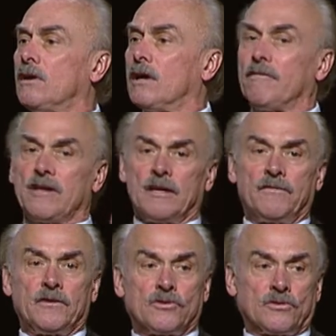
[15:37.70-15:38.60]
of the
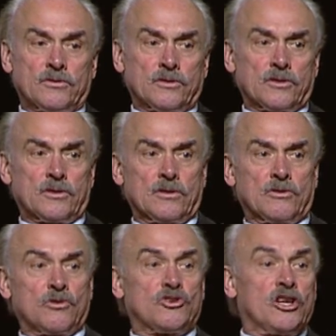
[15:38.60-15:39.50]
individuals
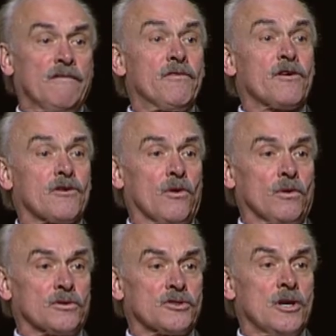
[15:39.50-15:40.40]
to achieve their
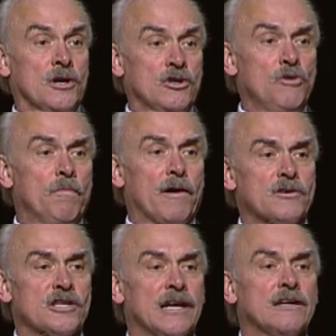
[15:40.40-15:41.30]
goals. Two
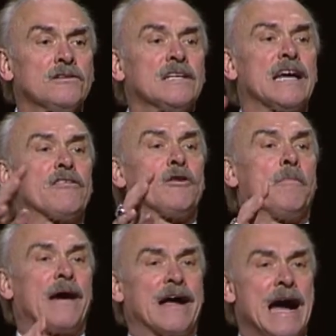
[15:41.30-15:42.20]
parts held together
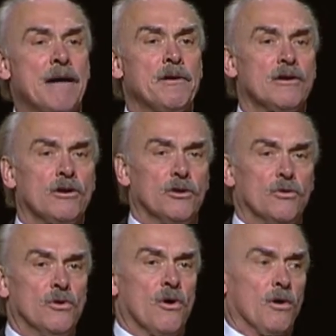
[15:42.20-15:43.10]
by a common glue
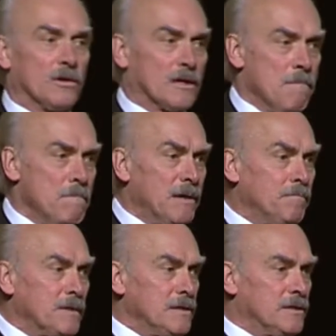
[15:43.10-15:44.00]
called
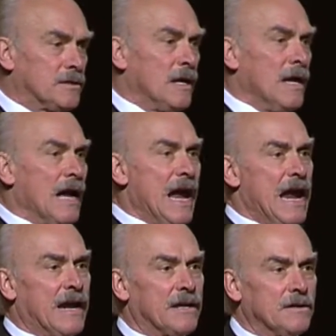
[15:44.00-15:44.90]
commitment
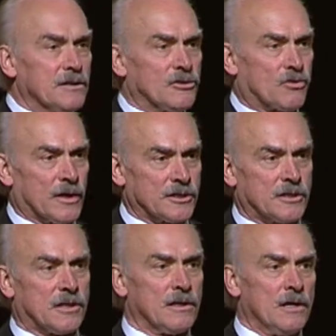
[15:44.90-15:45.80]
and
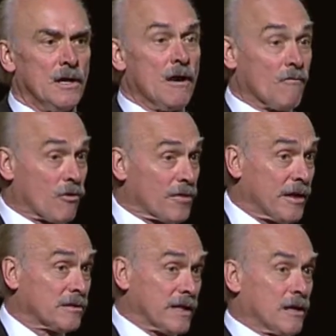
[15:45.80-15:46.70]
trust. For
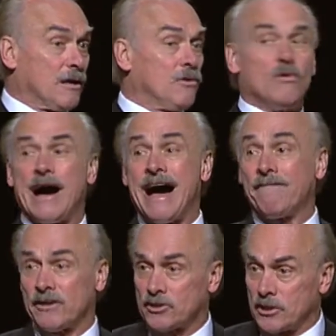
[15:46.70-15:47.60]
without that glue,
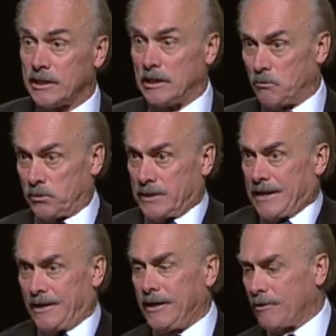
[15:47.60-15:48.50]
obviously it will
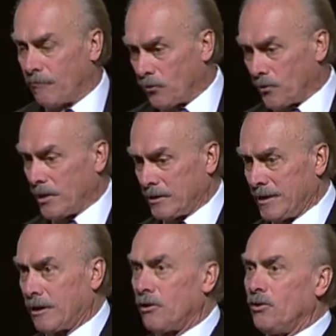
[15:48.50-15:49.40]
not adhere. For without
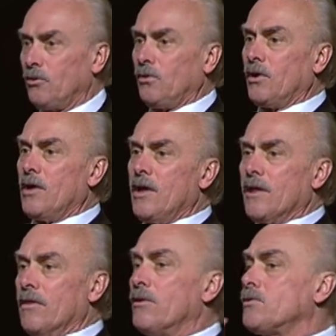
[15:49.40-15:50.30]
that glue,
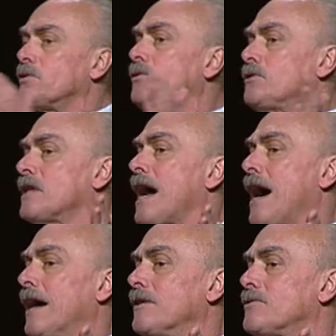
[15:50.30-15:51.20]
those two
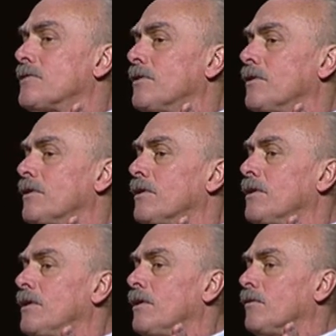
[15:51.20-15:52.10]
sides
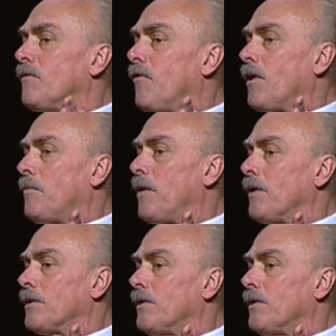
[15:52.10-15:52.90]
will fall apart.